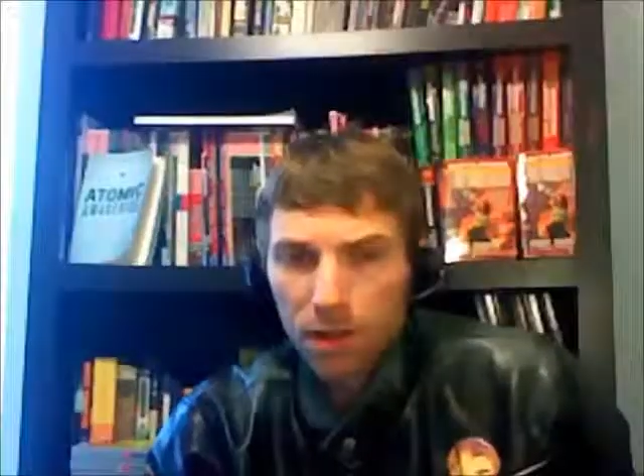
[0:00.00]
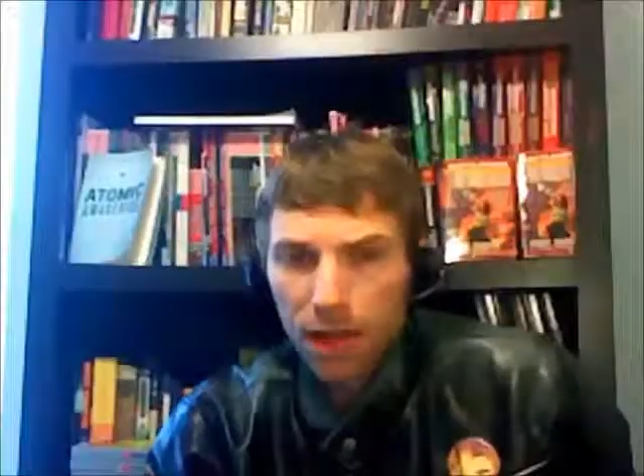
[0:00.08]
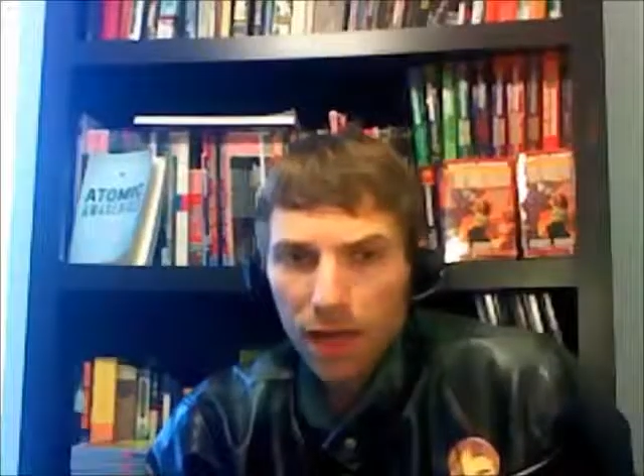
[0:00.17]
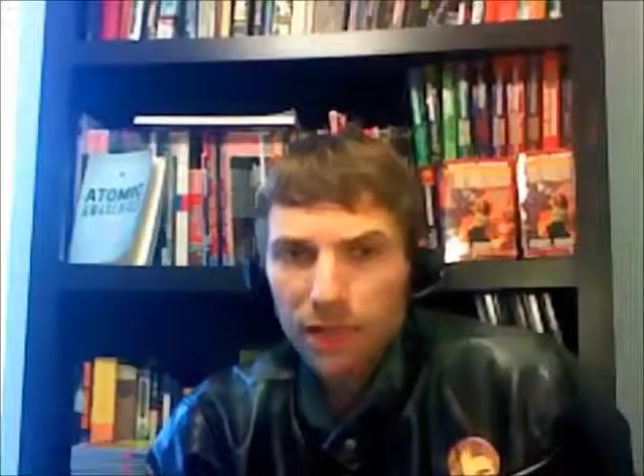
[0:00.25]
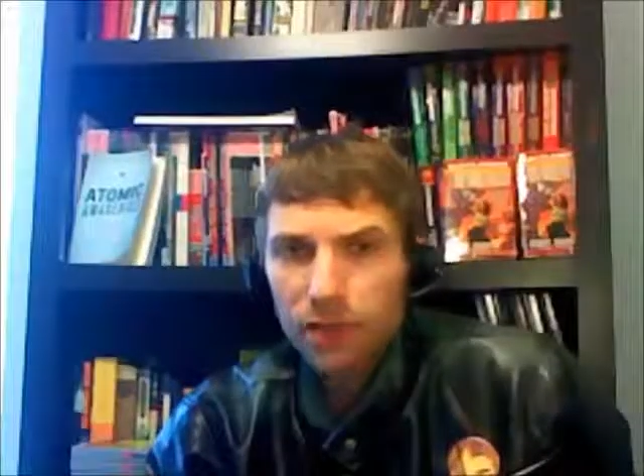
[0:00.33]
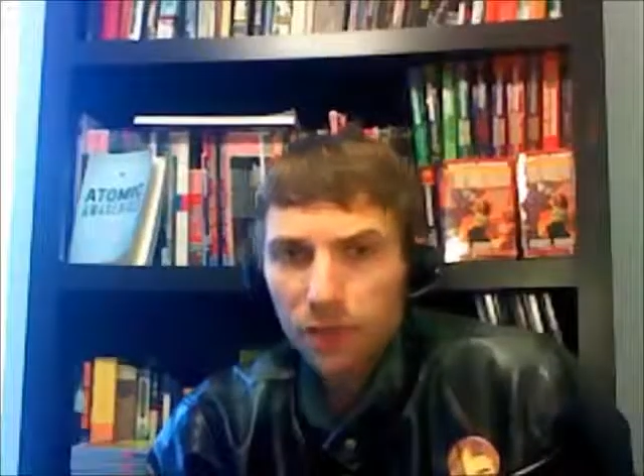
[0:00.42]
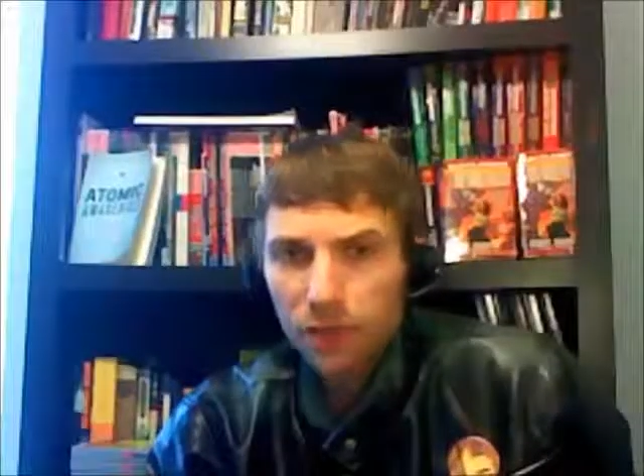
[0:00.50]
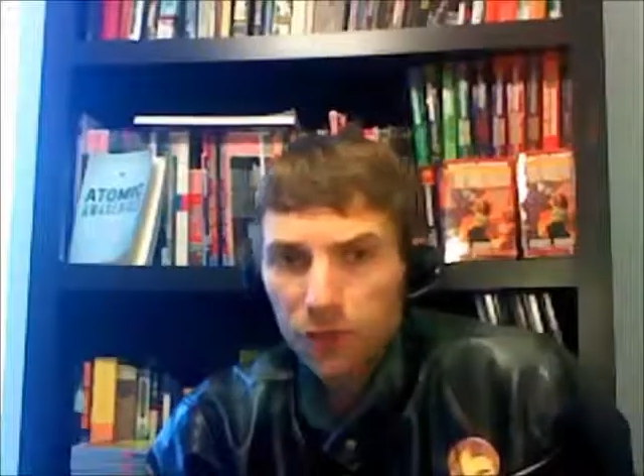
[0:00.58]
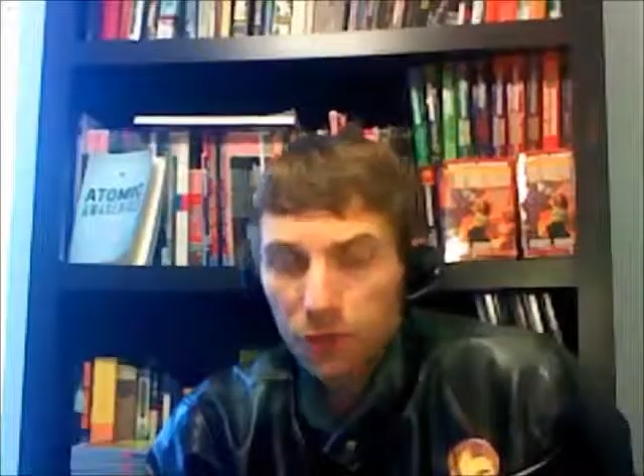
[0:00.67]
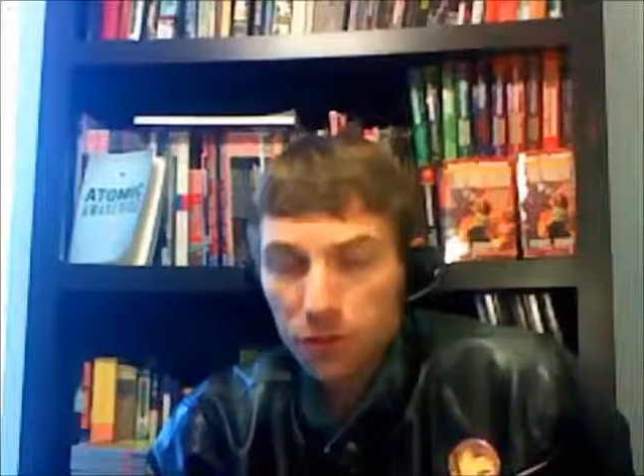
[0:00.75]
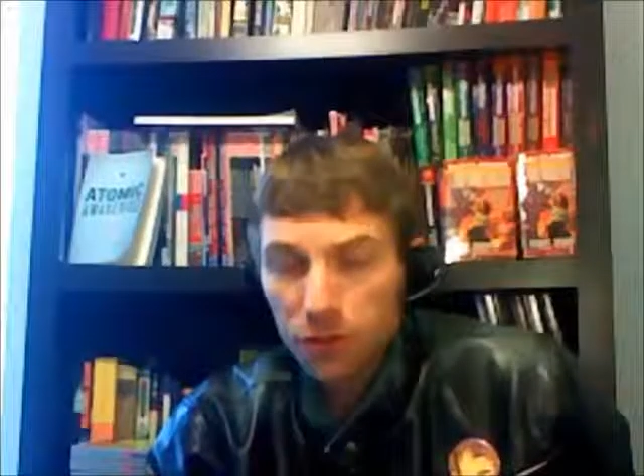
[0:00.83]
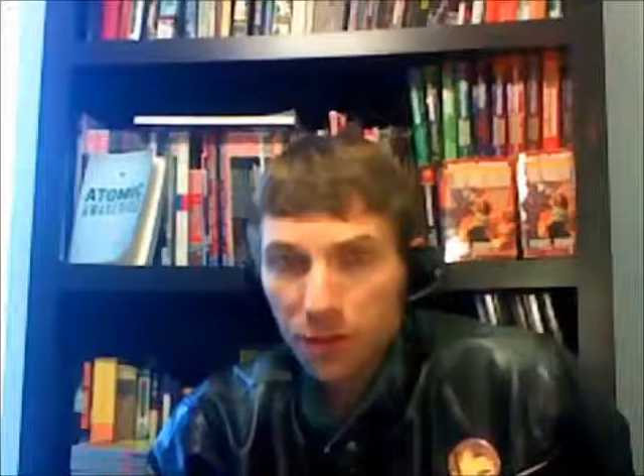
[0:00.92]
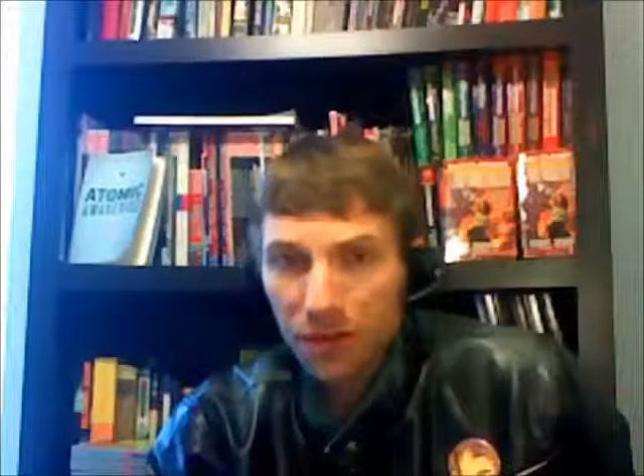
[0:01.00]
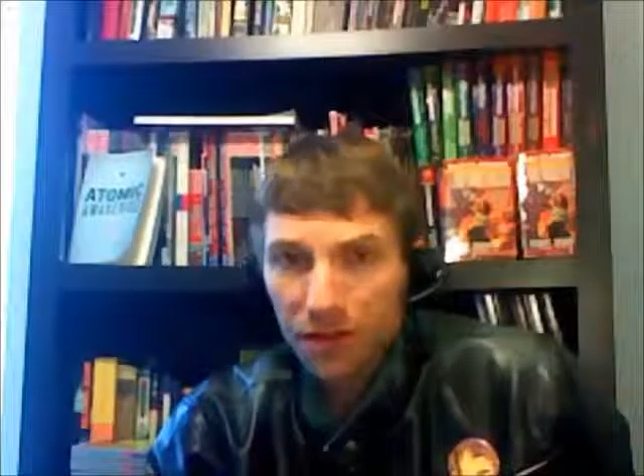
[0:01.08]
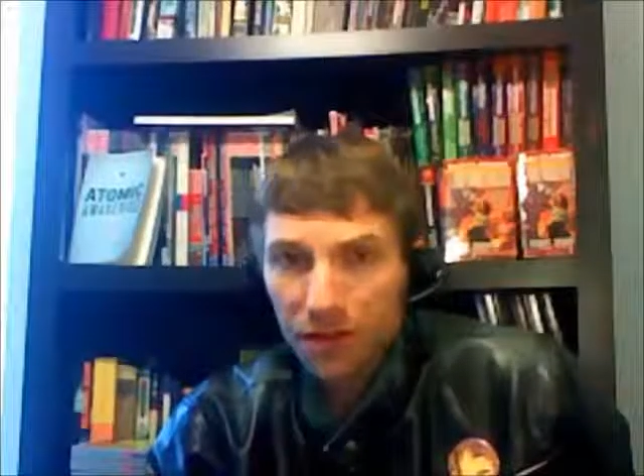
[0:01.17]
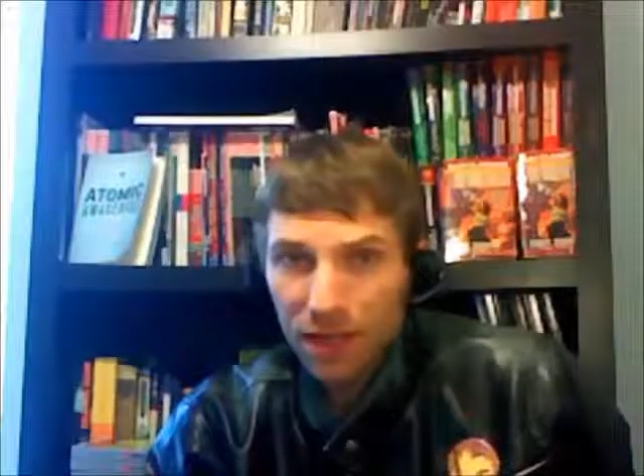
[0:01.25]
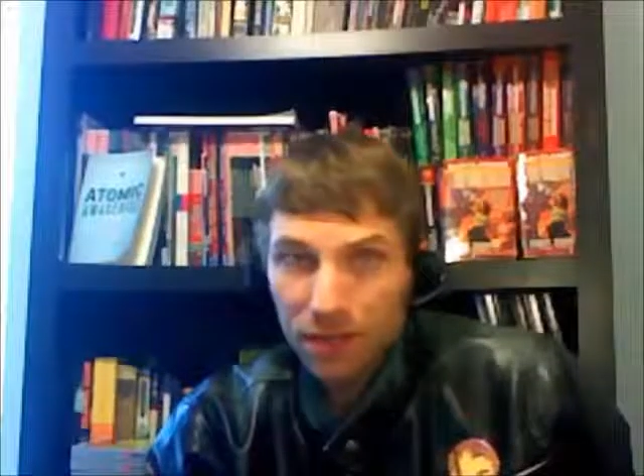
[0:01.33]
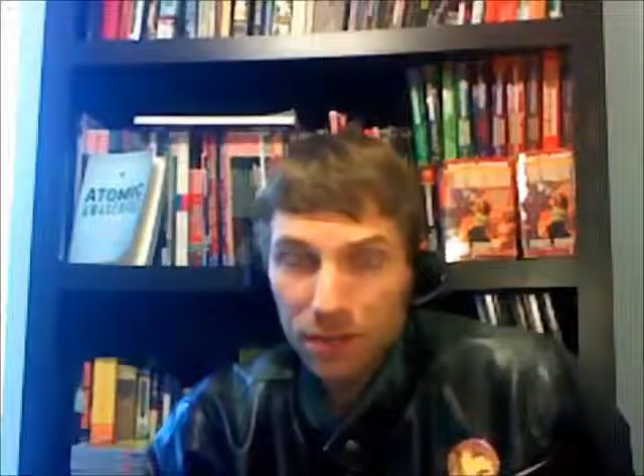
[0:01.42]
Agents of S.H.I.E.L.D. has come
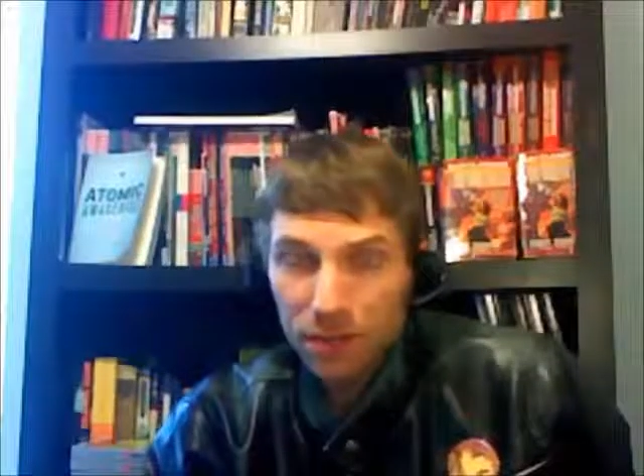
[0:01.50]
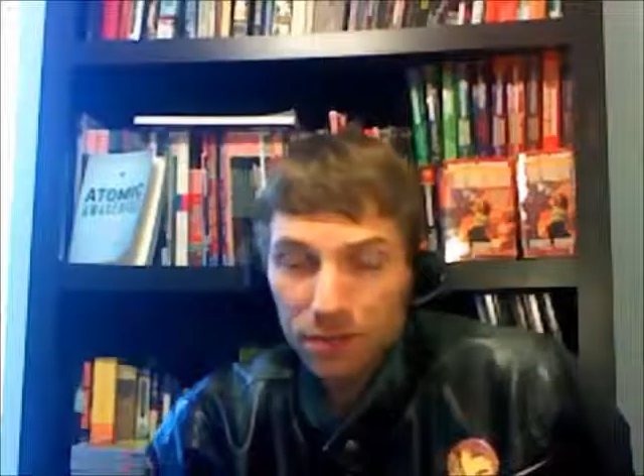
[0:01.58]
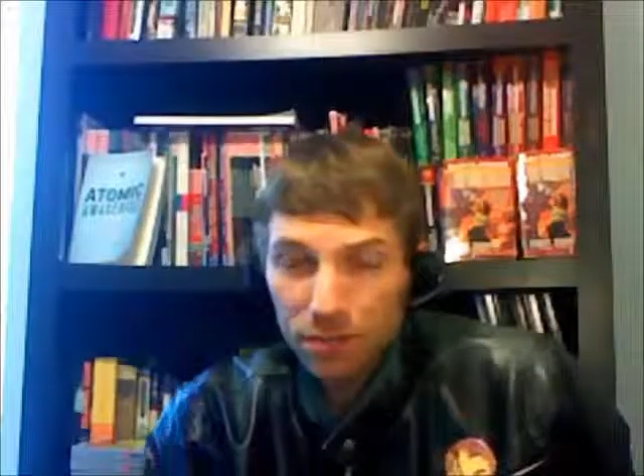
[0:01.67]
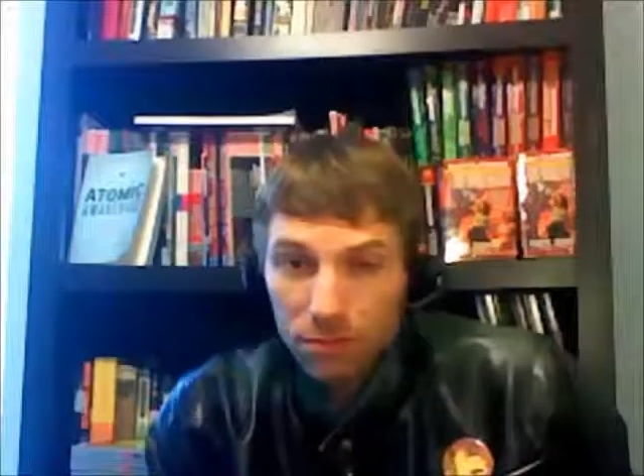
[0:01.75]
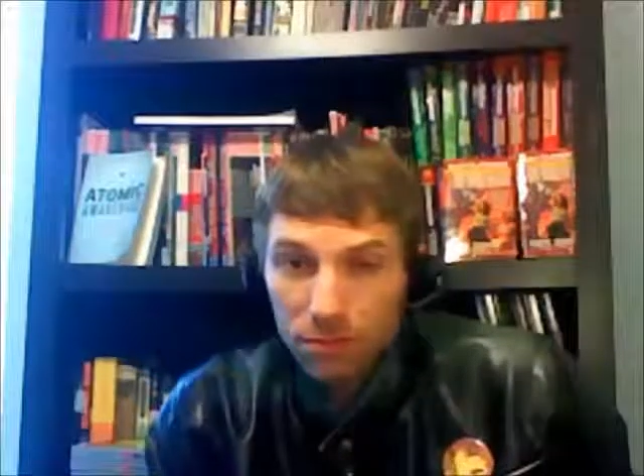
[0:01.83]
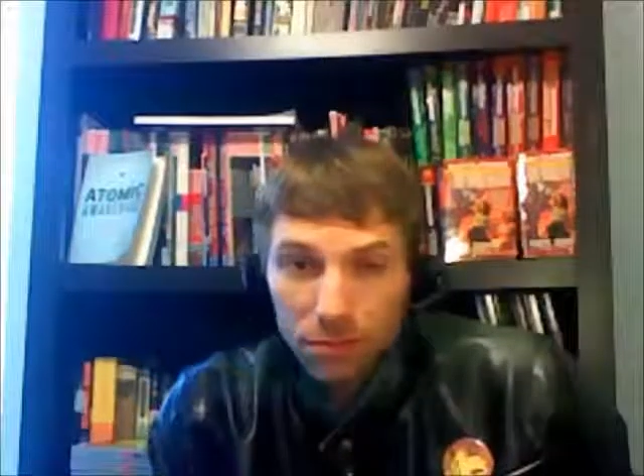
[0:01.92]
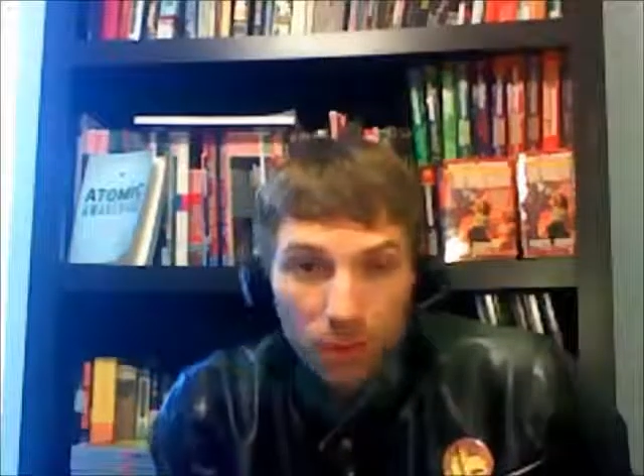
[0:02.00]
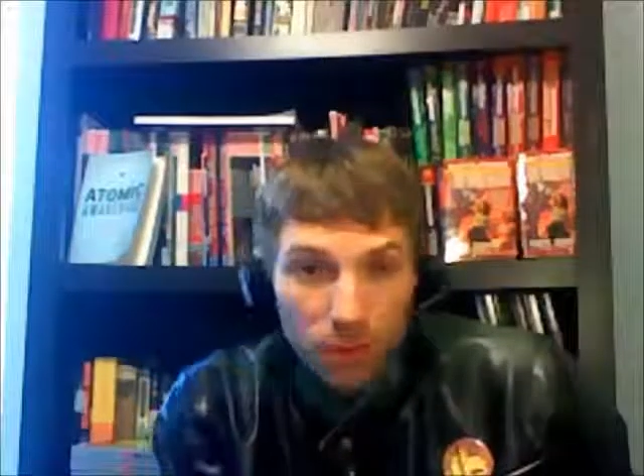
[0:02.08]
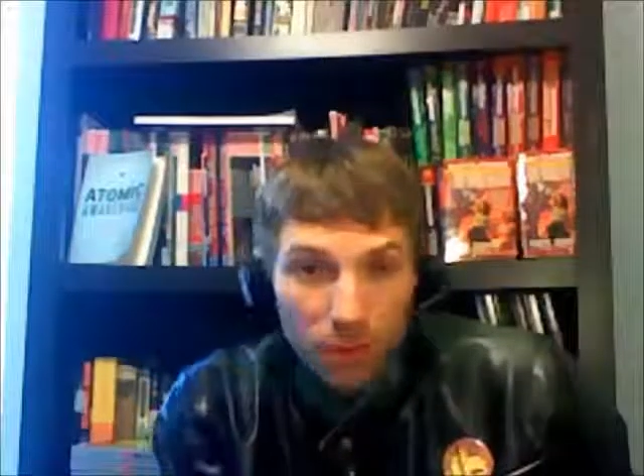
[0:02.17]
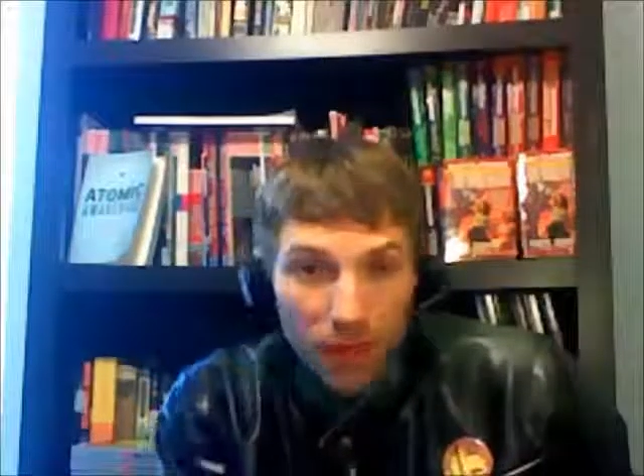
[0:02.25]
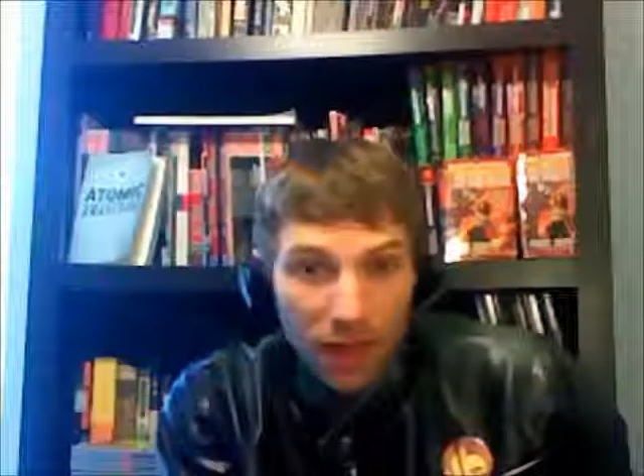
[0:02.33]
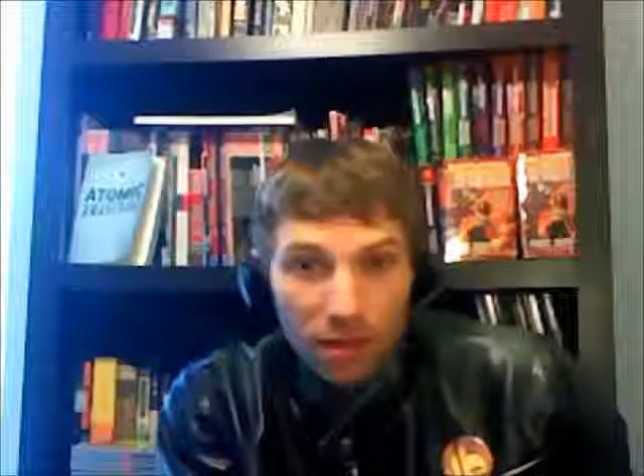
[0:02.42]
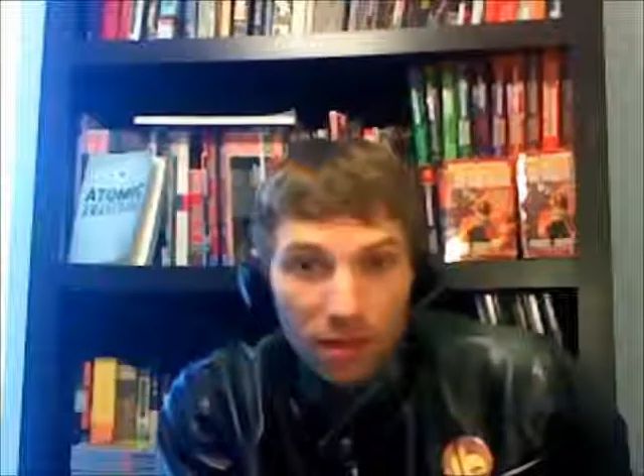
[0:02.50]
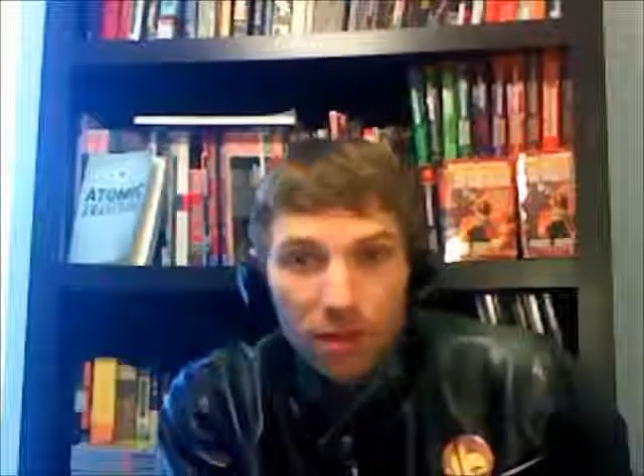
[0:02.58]
out, and it's okay.